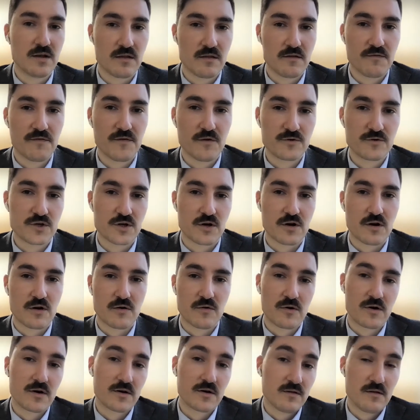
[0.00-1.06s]
in the future,
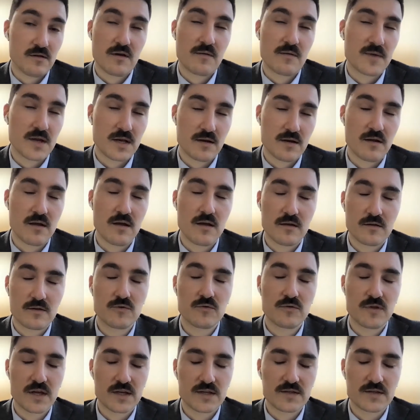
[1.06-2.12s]
or I mean,
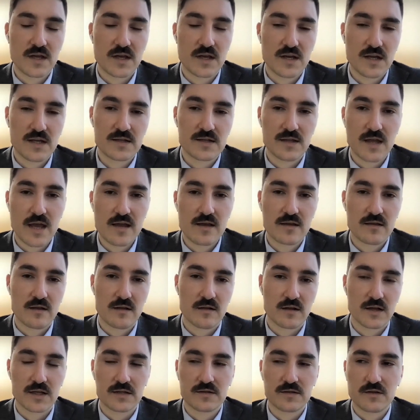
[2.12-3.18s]
two things they need today and
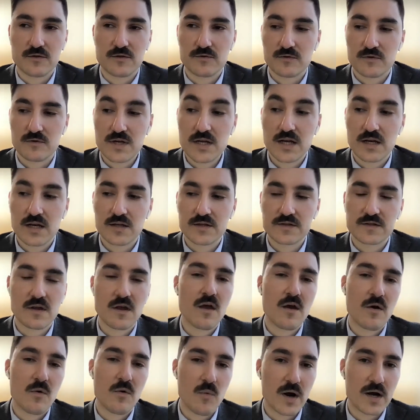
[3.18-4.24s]
they'll continue to need is,
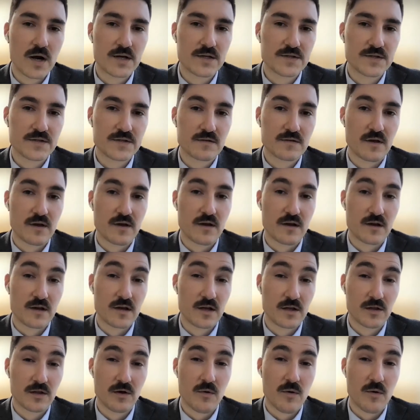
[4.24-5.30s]
one is
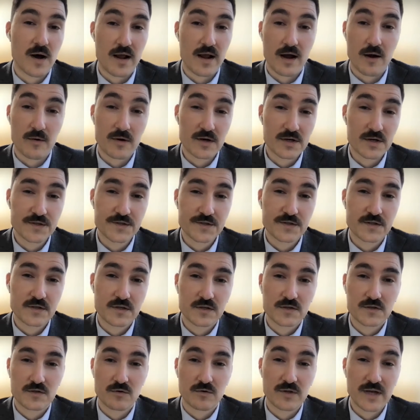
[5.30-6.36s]
kilowatt hours,
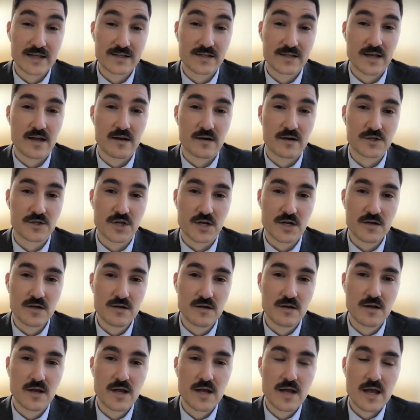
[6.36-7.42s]
so that's energy,
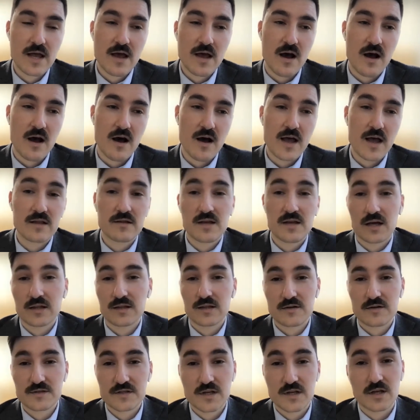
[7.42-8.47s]
and the
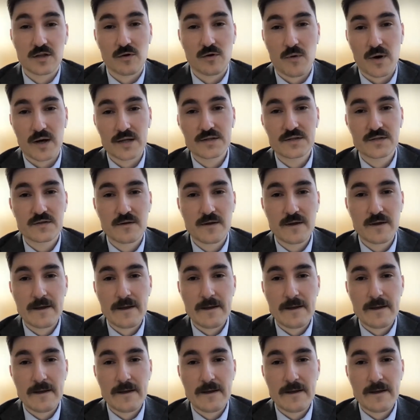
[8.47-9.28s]
other is kilowatts.